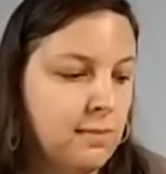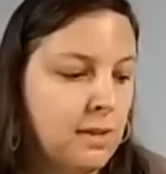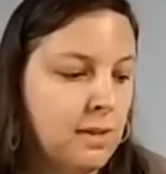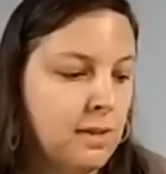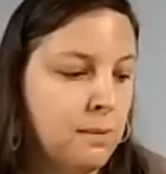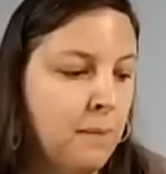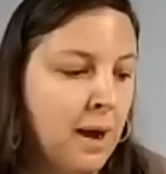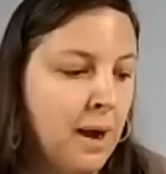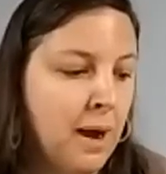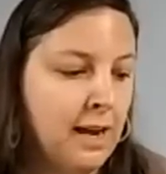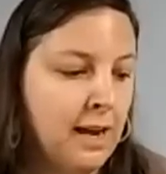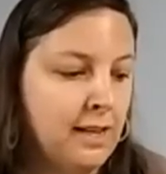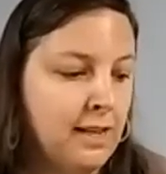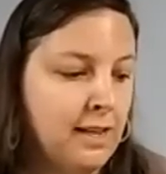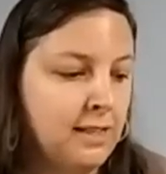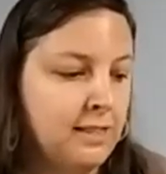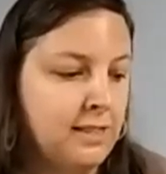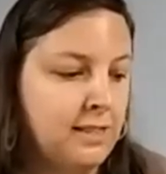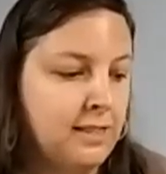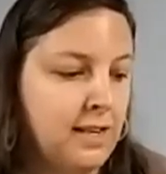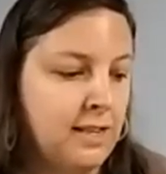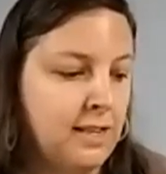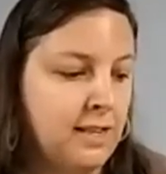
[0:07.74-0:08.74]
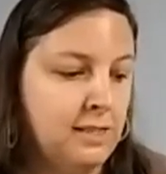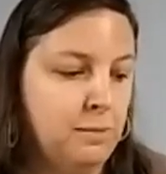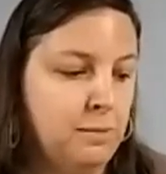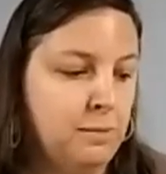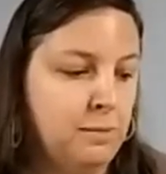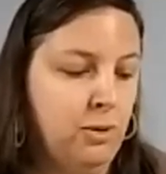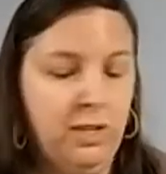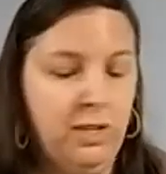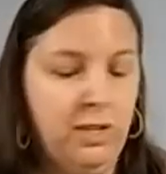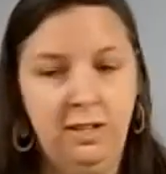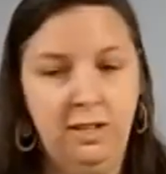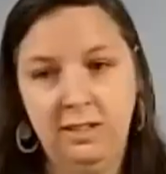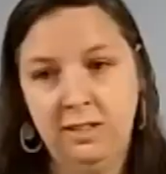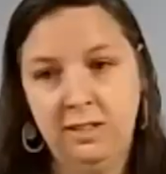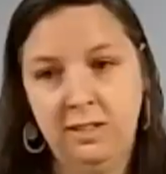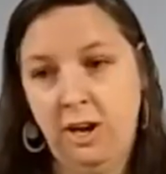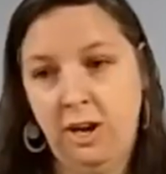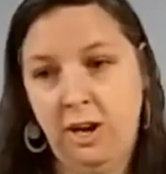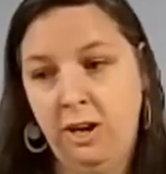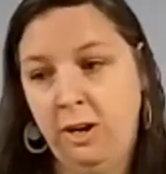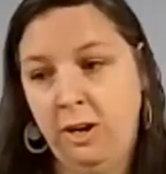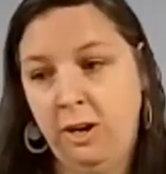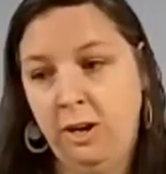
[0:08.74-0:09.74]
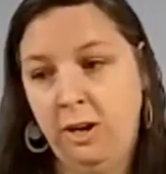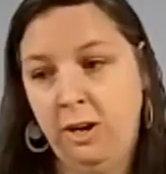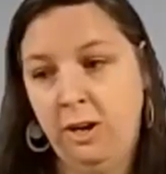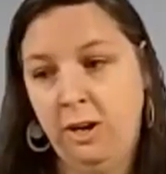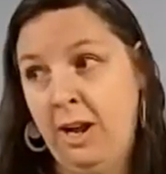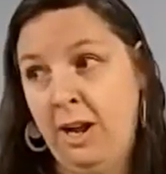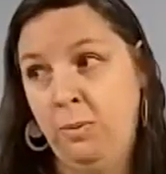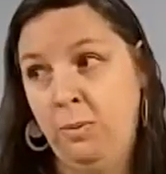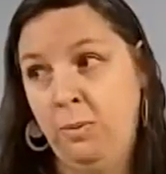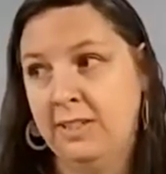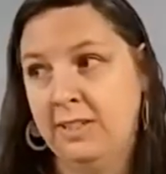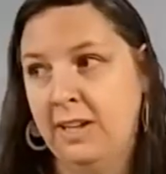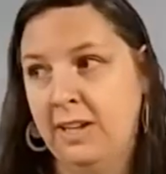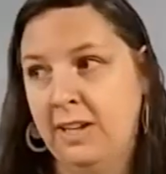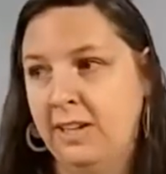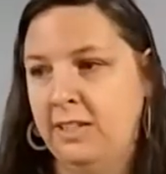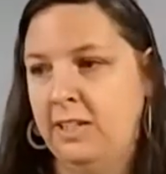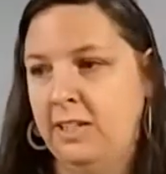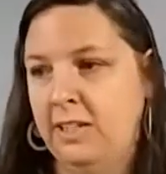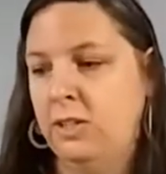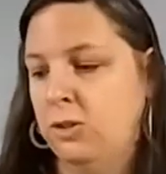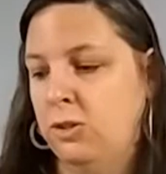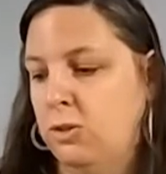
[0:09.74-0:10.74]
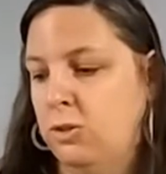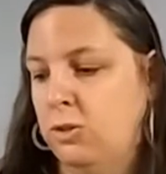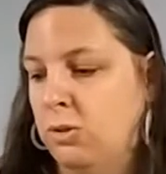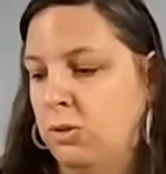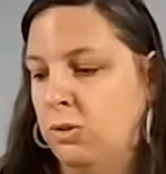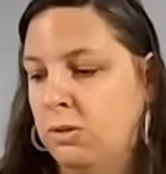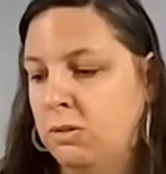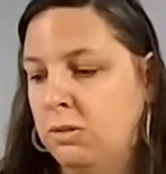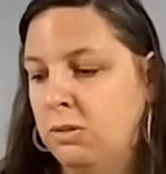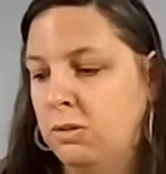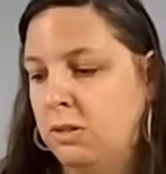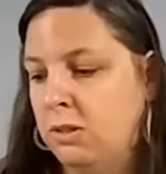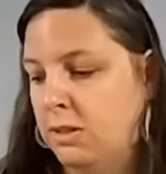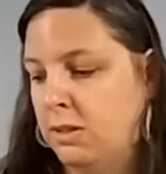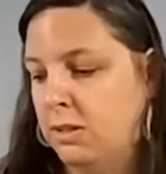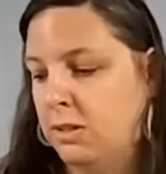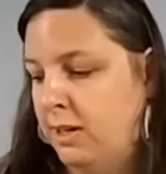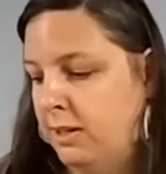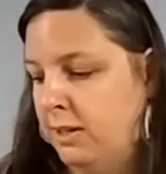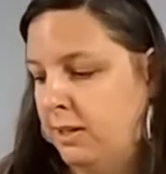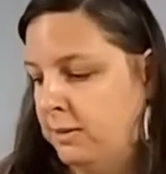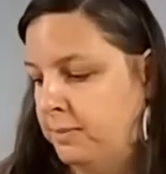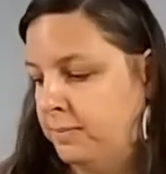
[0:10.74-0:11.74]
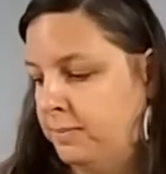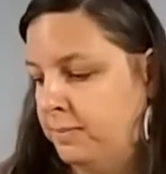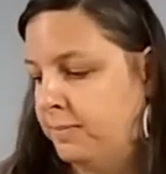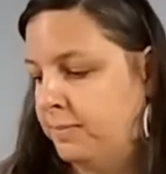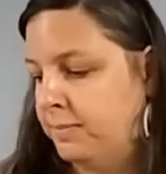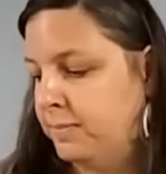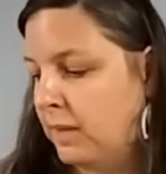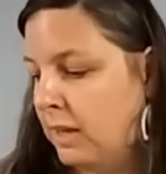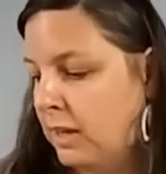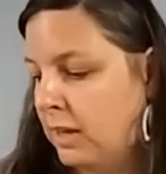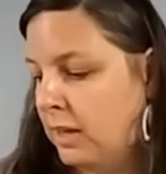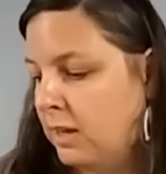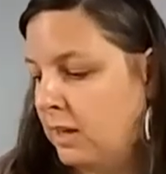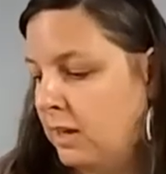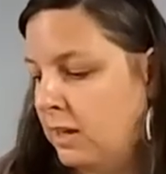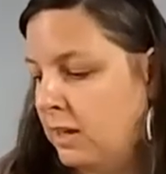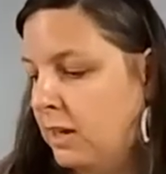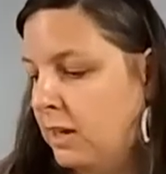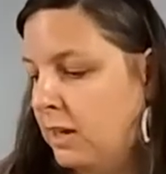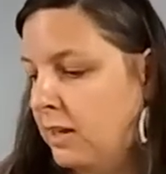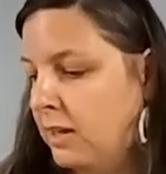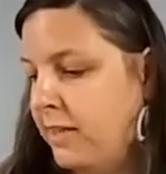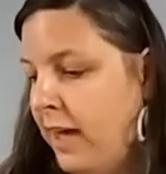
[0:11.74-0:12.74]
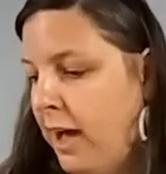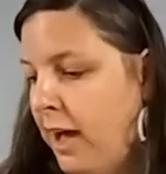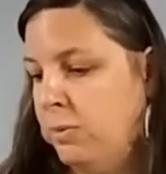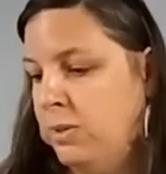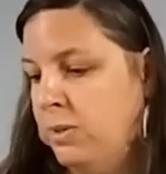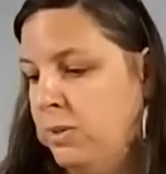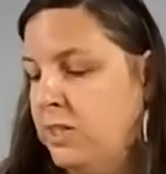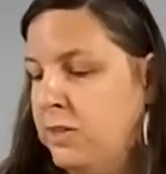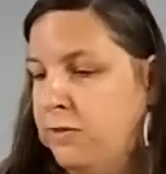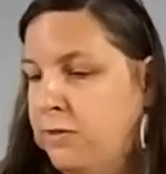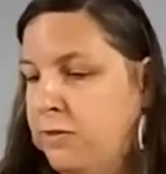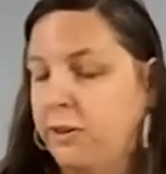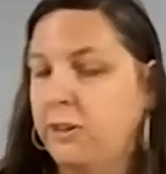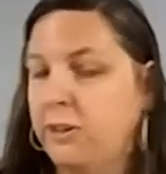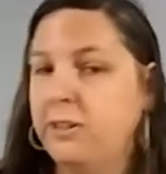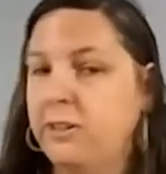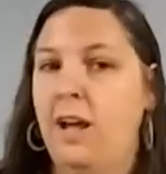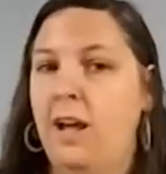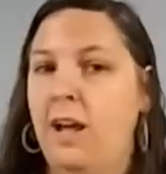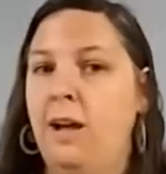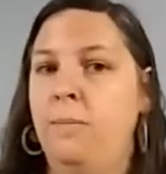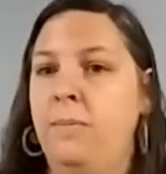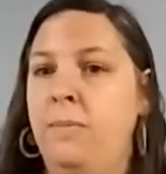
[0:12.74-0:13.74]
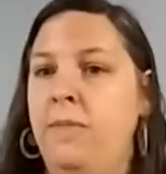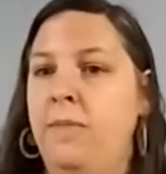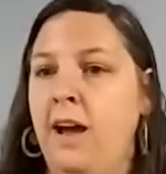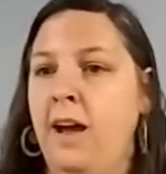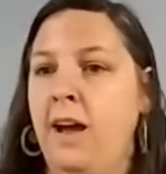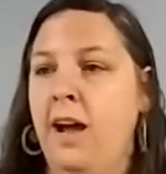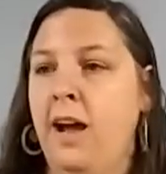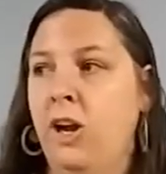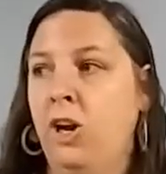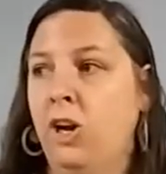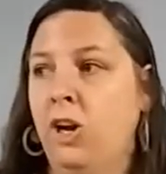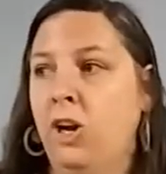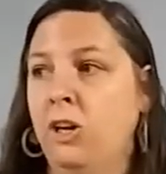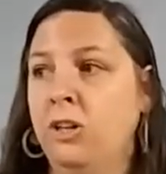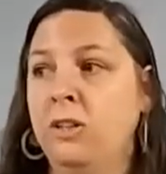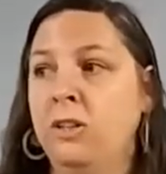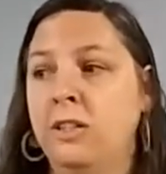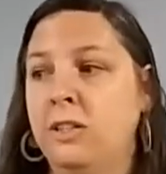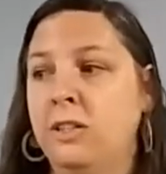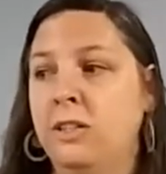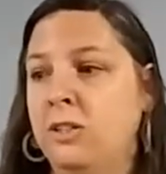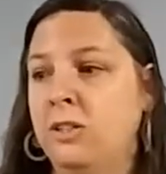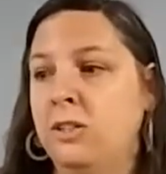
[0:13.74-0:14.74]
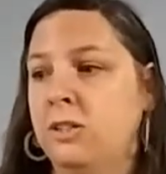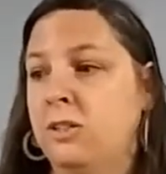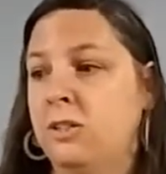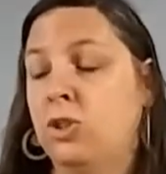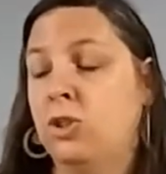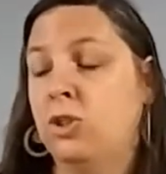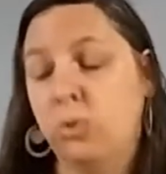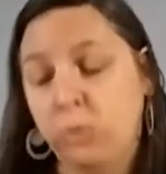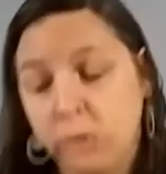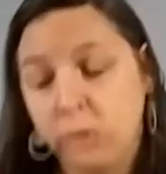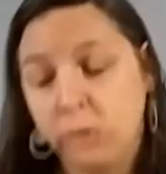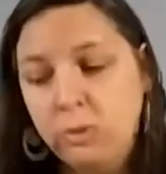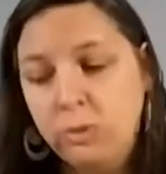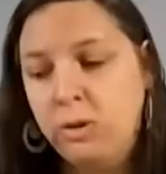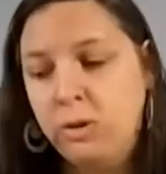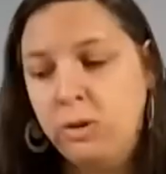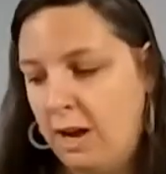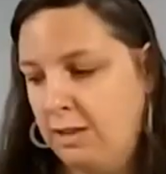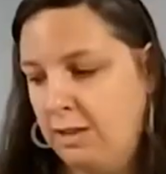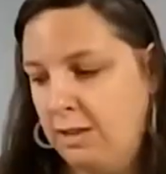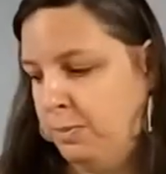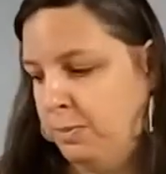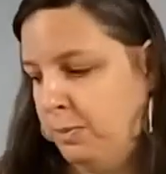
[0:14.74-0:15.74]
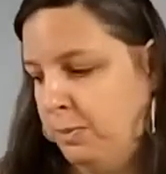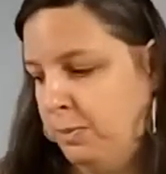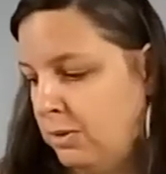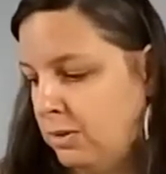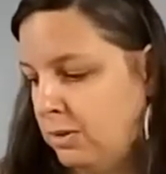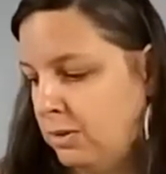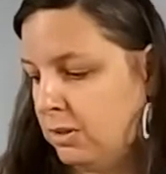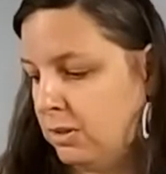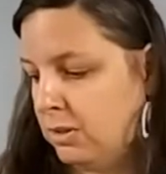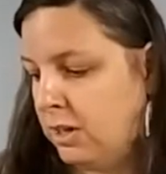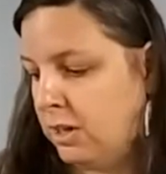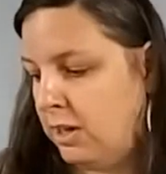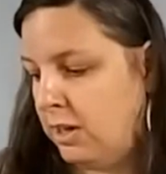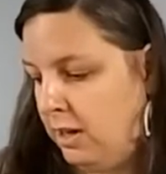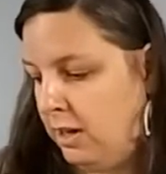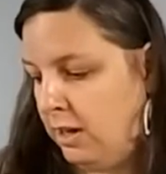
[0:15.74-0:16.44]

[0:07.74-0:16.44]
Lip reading: My testimony started when I was 19 years old. That was the first time that I heard the true gospel.